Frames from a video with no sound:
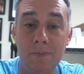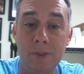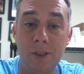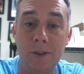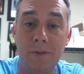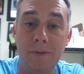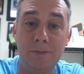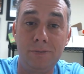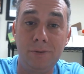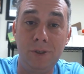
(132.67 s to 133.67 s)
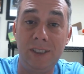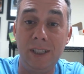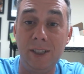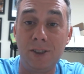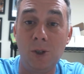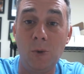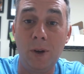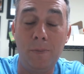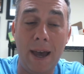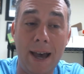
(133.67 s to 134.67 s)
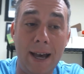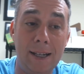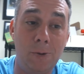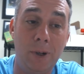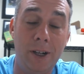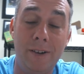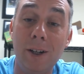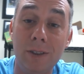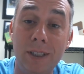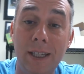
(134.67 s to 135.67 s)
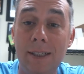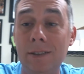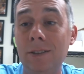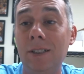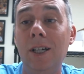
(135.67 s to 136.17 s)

So if you see this on your way back while you're out there,